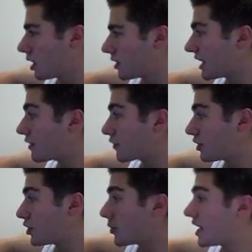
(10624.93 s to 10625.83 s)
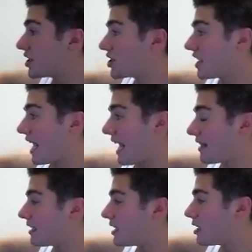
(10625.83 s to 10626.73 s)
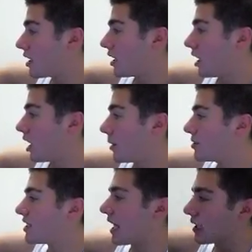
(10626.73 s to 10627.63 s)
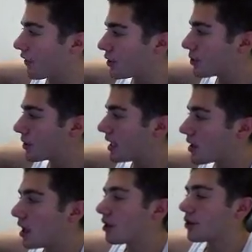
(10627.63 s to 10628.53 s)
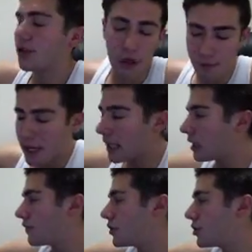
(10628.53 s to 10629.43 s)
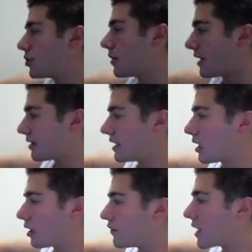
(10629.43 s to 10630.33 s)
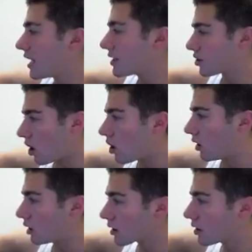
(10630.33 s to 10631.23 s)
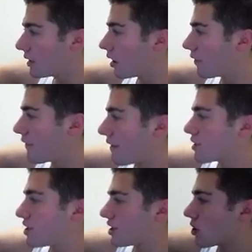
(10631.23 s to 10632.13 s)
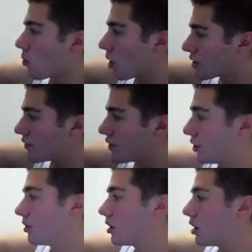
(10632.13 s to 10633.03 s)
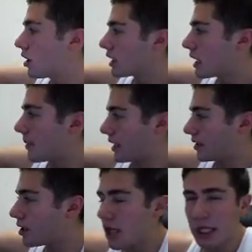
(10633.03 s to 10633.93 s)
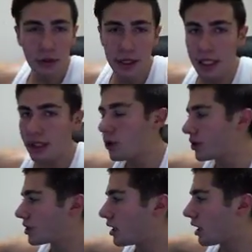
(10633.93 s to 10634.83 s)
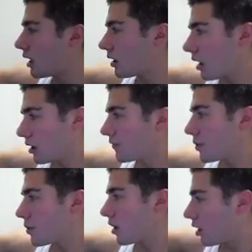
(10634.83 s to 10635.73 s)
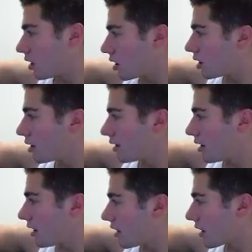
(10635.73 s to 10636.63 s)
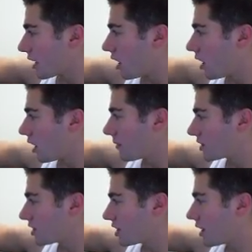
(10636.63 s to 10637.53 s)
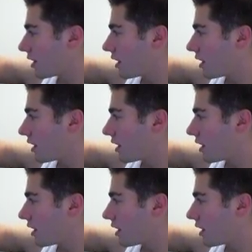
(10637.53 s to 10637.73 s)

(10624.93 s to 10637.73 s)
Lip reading: Thank you for the donation, Anthony. You said, I love you, Keith. Don't worry, man. I love you too, Anthony. I love you guys all. I literally love every single one of you. Come on. You already know this. I love you all. Alright, let's see.